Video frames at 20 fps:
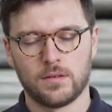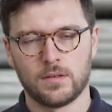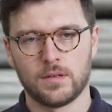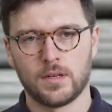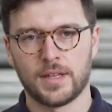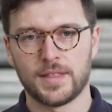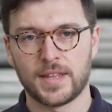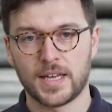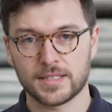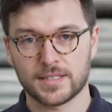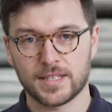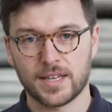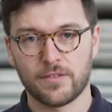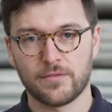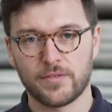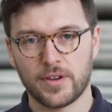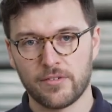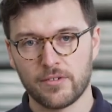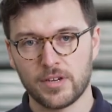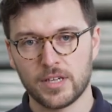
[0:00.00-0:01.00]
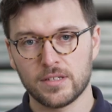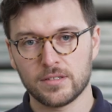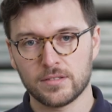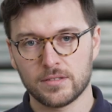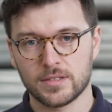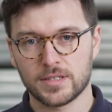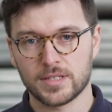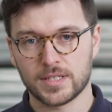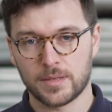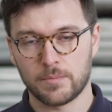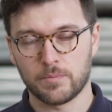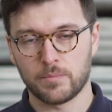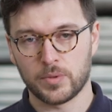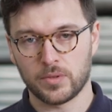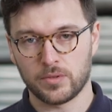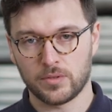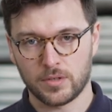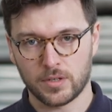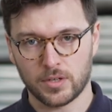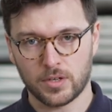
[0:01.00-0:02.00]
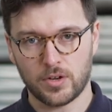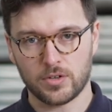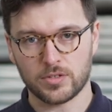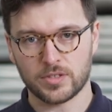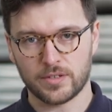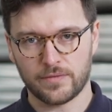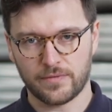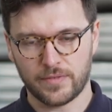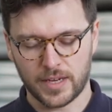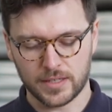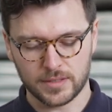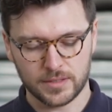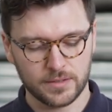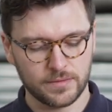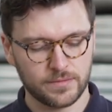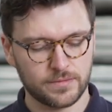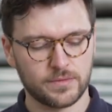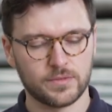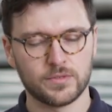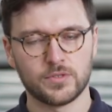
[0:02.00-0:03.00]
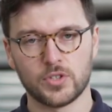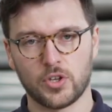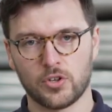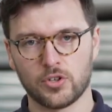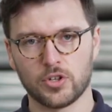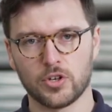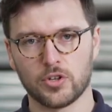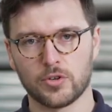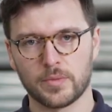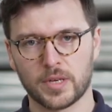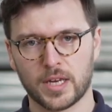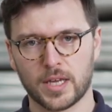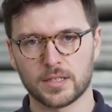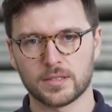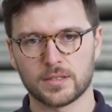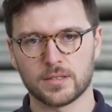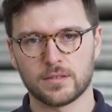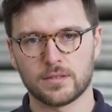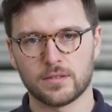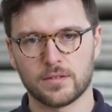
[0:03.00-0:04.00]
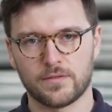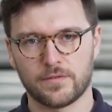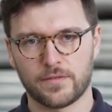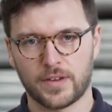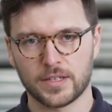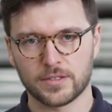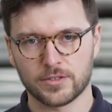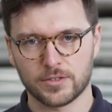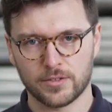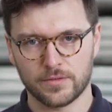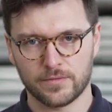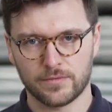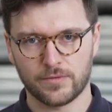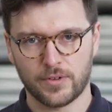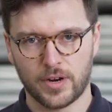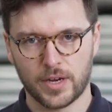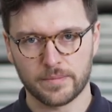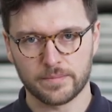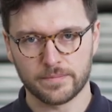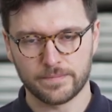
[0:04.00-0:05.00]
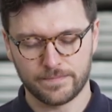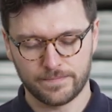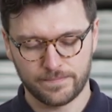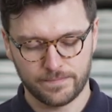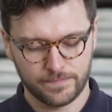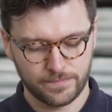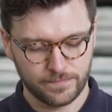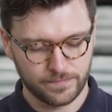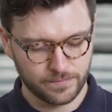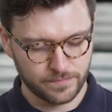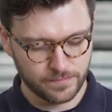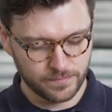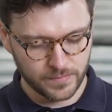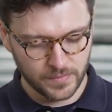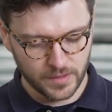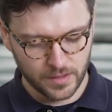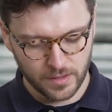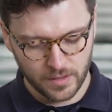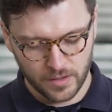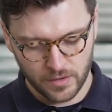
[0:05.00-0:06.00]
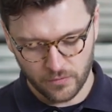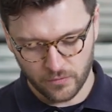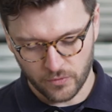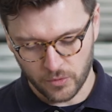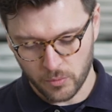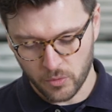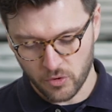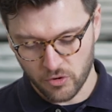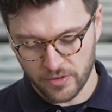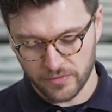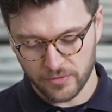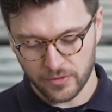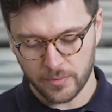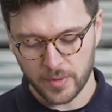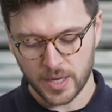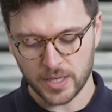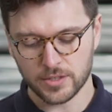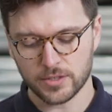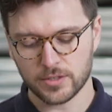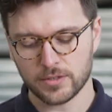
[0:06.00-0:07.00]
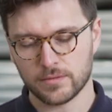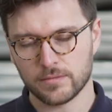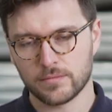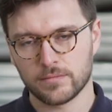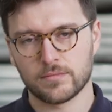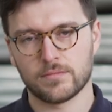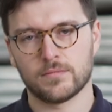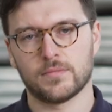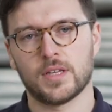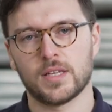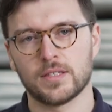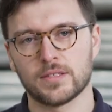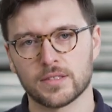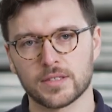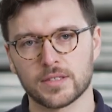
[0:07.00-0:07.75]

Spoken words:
And that's our very simple and cost-effective non-illuminated fascia frame. For more information, head to